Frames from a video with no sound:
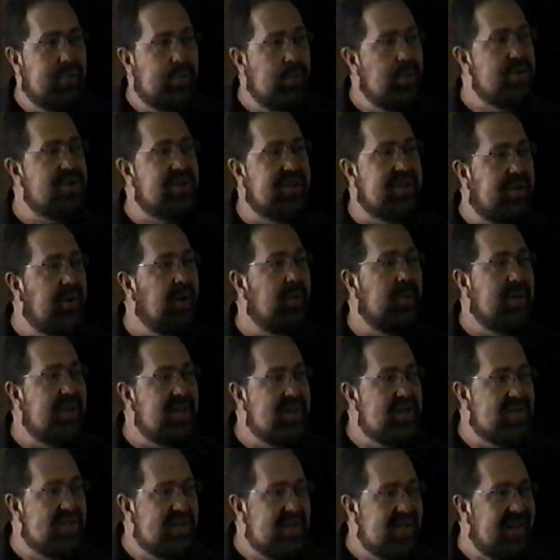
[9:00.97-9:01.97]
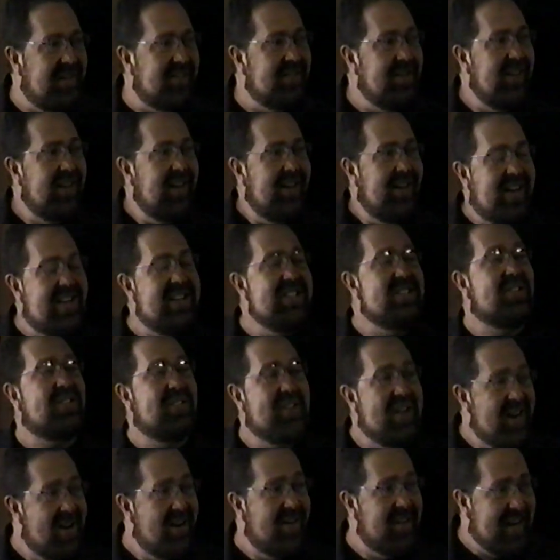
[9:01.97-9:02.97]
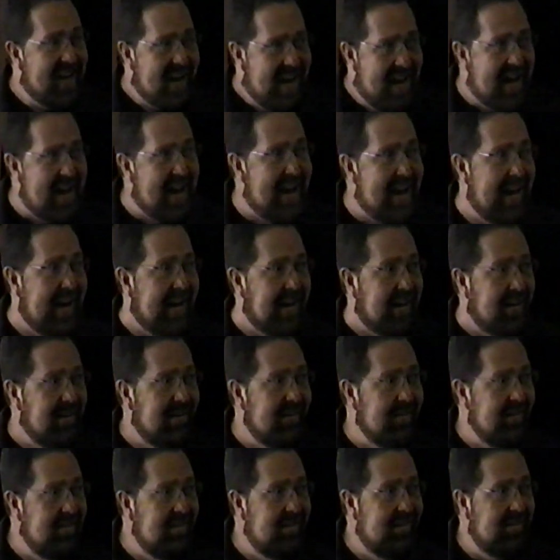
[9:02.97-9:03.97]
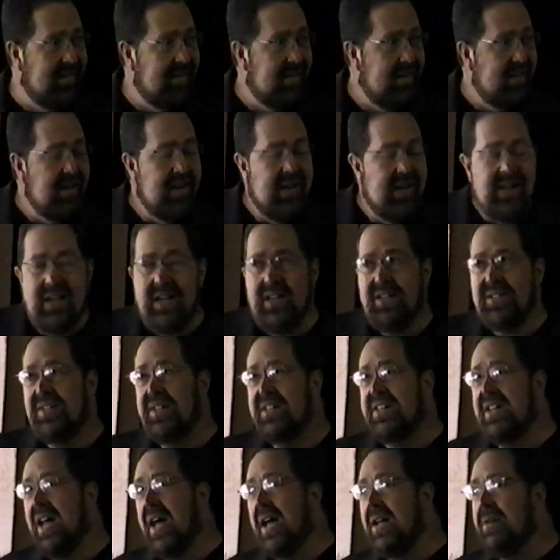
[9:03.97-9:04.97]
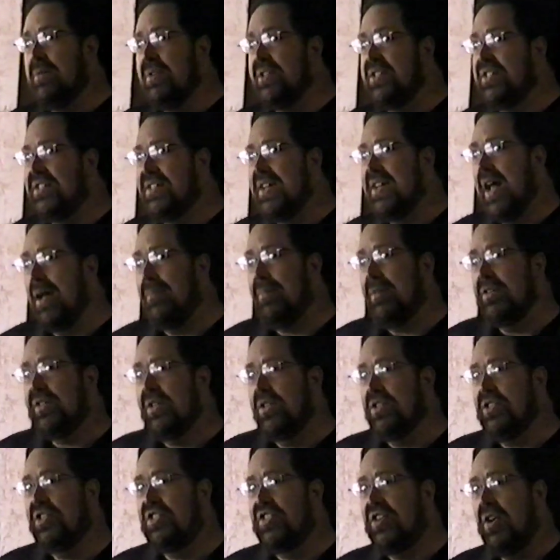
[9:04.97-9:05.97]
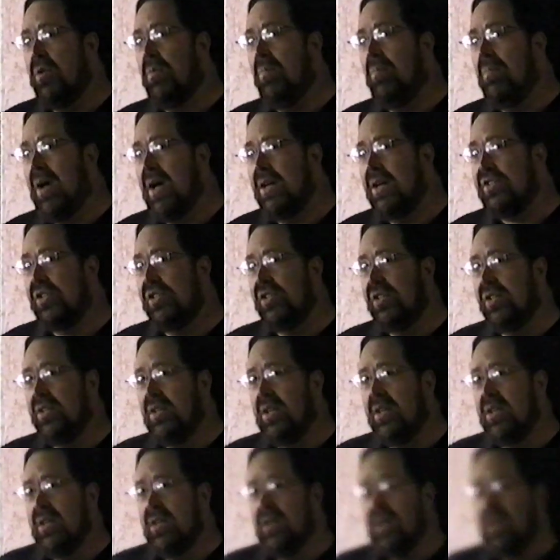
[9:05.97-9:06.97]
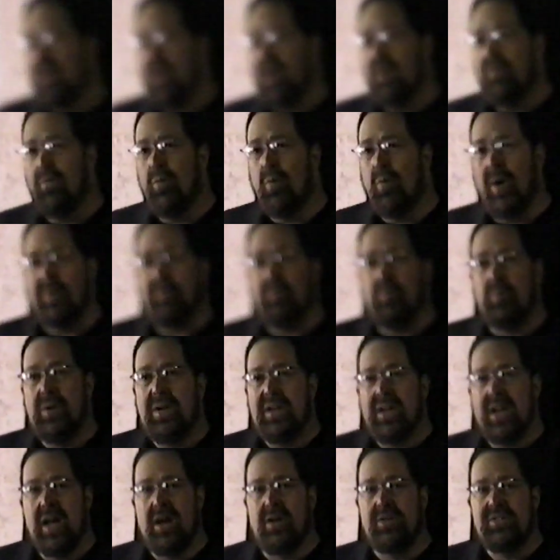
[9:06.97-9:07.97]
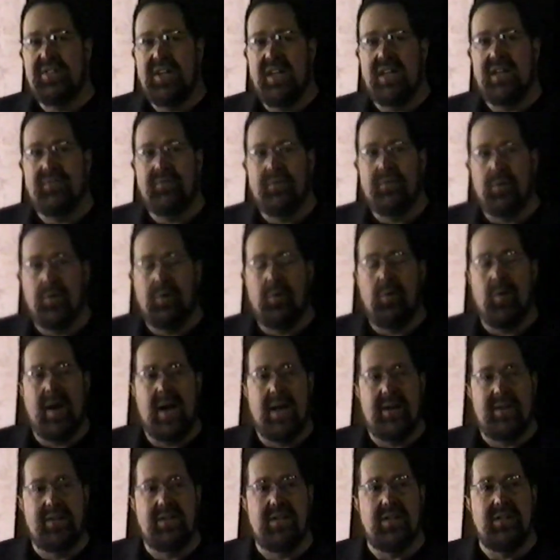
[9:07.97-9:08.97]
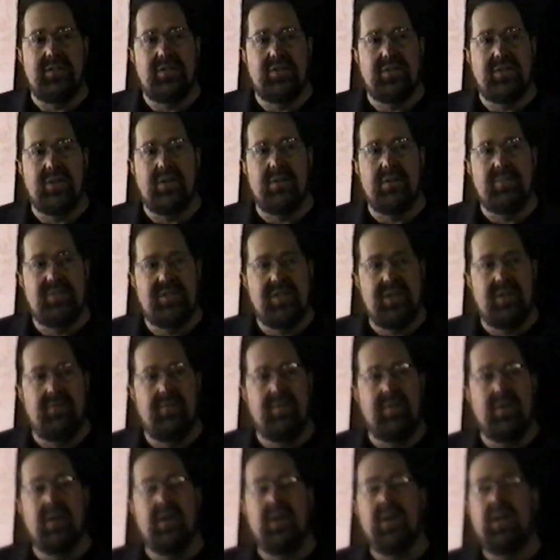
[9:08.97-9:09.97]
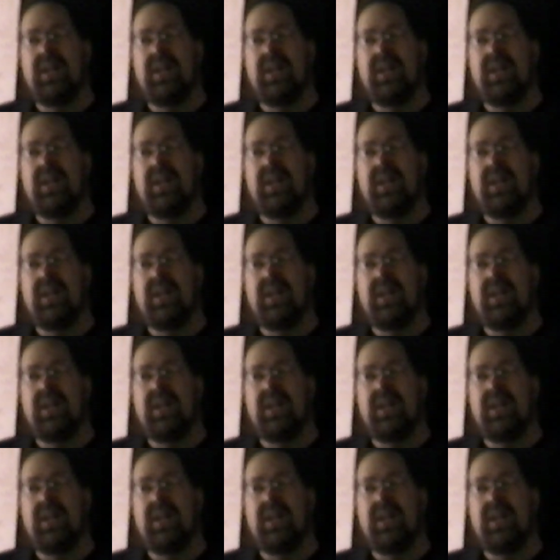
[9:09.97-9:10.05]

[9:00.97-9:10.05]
fools could only see it, he's their guy. He is the guy who establishes so much of what we now take for granted in terms of